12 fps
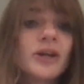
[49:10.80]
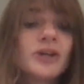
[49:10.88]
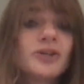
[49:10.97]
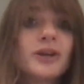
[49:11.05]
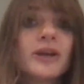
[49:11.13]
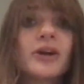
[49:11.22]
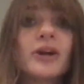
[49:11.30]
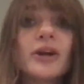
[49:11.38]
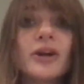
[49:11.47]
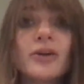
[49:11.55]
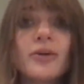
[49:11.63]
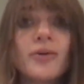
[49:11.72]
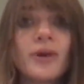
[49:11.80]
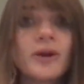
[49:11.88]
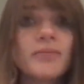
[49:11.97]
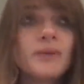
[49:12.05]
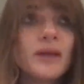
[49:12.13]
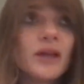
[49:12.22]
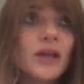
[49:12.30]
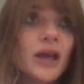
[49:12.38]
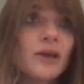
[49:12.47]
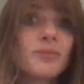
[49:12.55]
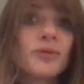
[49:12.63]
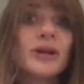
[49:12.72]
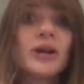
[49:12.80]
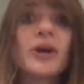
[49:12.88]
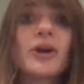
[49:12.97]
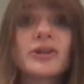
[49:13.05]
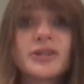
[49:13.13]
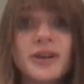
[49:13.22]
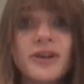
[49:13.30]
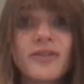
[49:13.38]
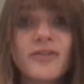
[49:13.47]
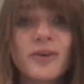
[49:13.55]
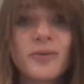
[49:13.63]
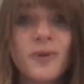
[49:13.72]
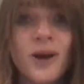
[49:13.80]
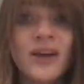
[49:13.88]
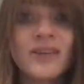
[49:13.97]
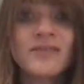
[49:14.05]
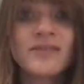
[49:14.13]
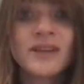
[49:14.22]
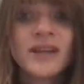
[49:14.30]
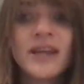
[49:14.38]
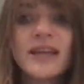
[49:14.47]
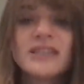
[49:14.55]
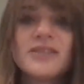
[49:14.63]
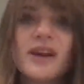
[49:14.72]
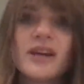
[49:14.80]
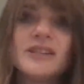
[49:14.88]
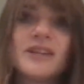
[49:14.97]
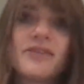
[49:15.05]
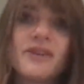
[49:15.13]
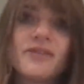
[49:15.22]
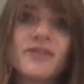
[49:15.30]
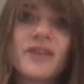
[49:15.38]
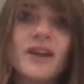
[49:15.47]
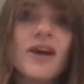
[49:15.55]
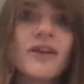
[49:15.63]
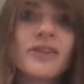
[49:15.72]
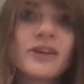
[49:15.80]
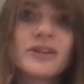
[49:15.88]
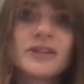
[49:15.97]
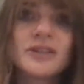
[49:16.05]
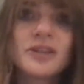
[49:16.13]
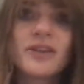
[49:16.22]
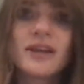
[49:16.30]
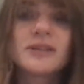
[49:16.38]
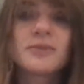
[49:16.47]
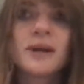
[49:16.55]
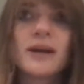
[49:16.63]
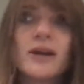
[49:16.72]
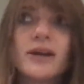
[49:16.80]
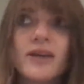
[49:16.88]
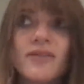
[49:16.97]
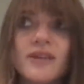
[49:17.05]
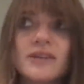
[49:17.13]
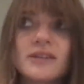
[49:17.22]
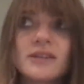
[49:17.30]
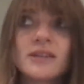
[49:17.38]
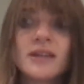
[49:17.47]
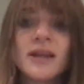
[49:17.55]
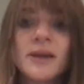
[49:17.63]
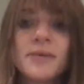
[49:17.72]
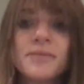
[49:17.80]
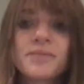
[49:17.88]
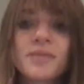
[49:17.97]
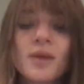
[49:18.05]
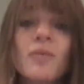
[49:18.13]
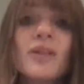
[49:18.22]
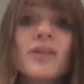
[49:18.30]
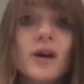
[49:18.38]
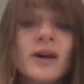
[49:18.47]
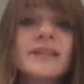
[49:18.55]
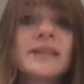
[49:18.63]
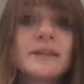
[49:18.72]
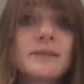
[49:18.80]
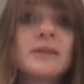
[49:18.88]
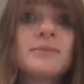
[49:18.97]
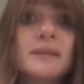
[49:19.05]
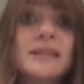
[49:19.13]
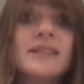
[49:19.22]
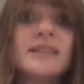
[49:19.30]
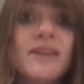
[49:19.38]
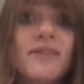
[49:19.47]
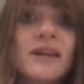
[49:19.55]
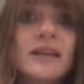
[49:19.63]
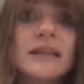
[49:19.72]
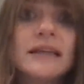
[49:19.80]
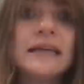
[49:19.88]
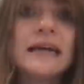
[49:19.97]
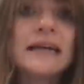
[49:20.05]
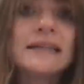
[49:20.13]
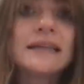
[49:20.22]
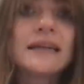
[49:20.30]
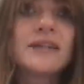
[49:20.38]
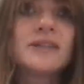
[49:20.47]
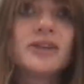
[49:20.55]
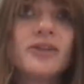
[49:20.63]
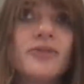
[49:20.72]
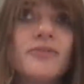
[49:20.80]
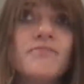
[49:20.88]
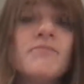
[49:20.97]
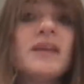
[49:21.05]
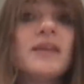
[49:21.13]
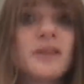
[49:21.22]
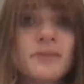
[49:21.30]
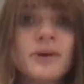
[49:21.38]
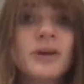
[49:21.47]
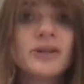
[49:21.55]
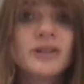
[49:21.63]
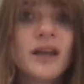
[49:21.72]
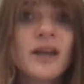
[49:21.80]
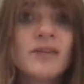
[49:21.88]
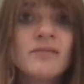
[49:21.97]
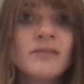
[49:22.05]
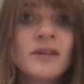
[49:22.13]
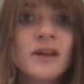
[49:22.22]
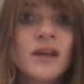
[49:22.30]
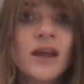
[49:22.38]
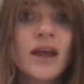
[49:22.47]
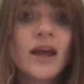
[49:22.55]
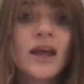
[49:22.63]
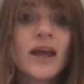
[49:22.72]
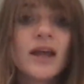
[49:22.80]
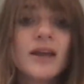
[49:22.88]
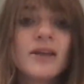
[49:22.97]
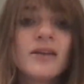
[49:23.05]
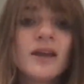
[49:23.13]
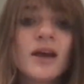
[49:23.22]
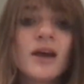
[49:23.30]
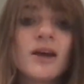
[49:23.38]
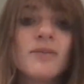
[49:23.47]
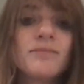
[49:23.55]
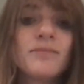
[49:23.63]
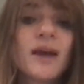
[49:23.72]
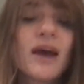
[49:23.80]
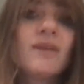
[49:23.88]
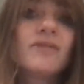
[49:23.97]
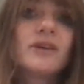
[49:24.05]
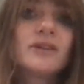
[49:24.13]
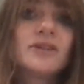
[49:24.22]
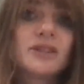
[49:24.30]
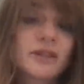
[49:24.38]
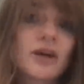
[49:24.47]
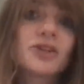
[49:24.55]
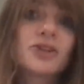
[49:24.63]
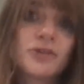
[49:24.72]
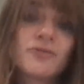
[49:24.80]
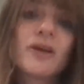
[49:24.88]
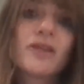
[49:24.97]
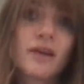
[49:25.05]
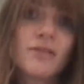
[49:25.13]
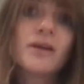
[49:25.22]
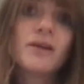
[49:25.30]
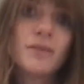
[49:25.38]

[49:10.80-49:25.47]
trigger or be a precursor for one is very different for the others. So that's where, if it's with autism specifically, I'd like to meet the person and have a discussion with them and a